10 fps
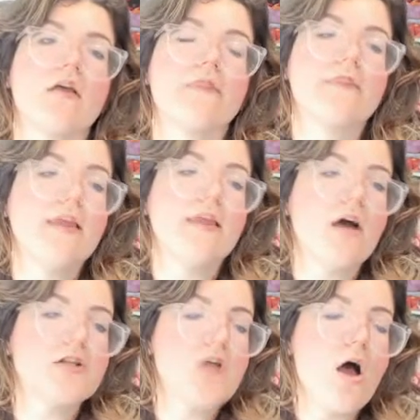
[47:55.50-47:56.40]
the
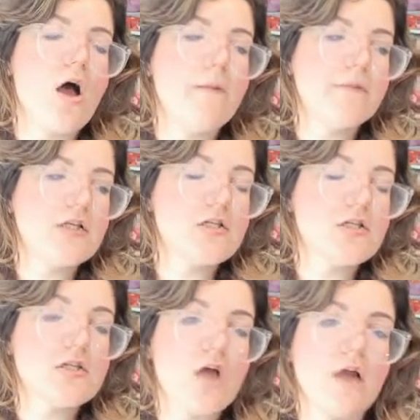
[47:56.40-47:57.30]

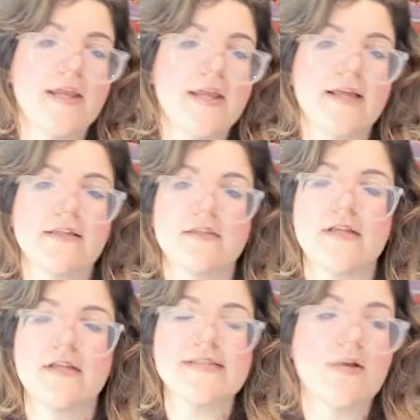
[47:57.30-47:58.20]
automatonic...
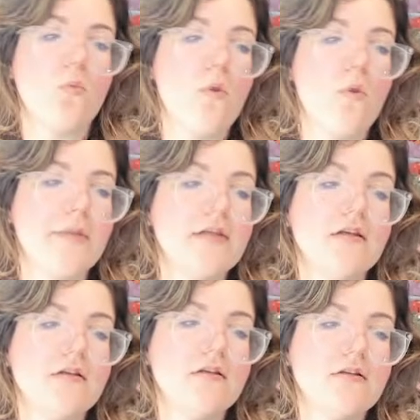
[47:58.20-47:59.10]
It's like a
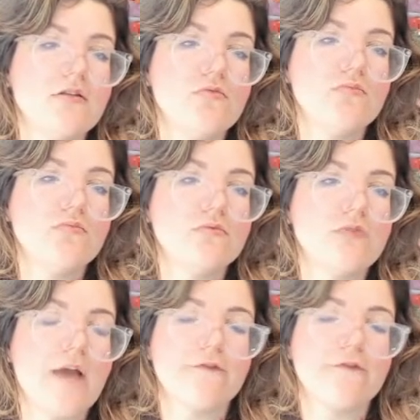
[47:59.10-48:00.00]
woman...
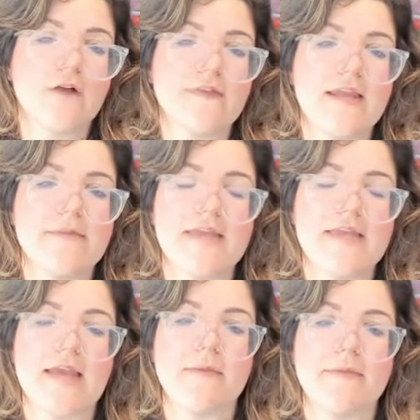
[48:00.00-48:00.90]
I forgot the name of the
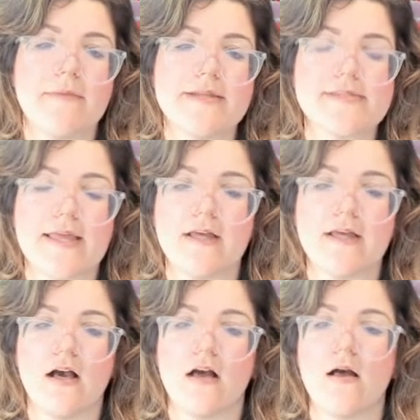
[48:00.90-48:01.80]
enemy, but it's like
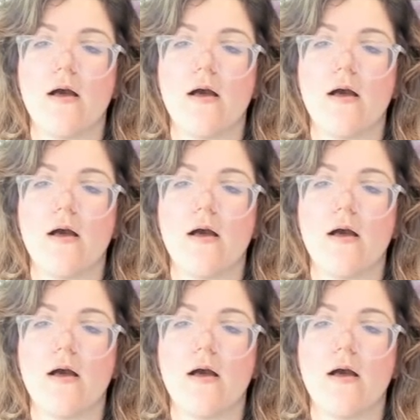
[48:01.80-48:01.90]
a